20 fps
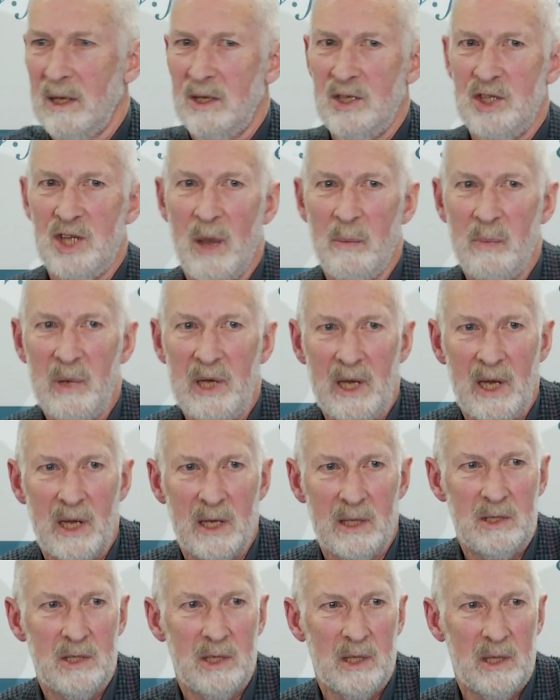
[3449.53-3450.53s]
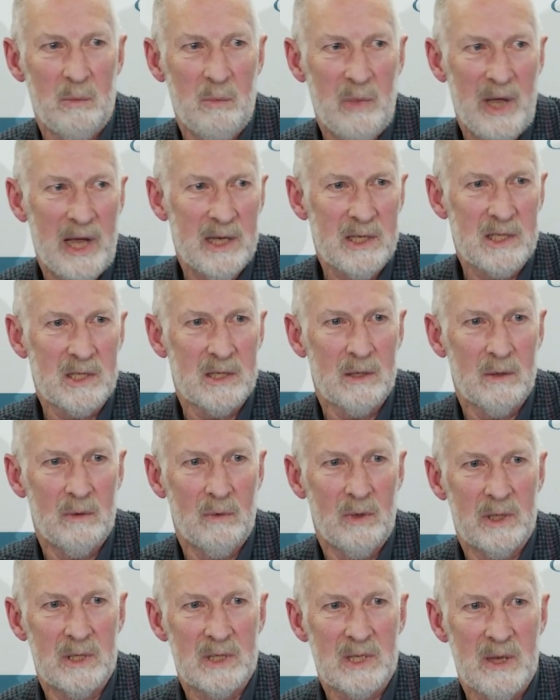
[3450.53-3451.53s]
jumping into the mess
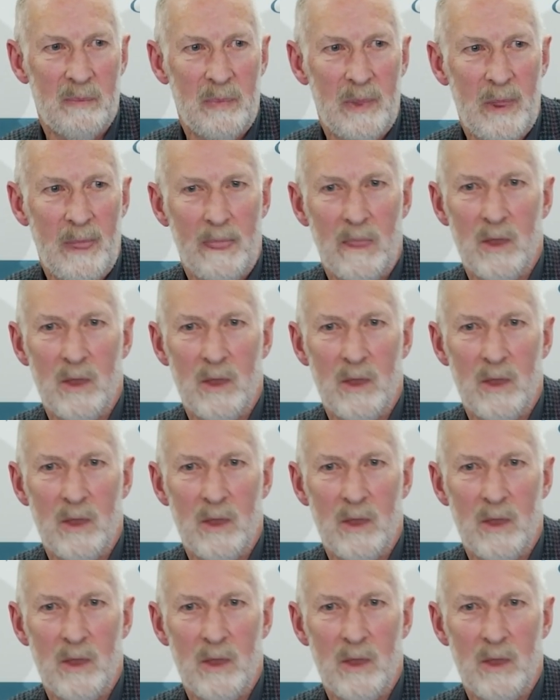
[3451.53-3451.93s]
with some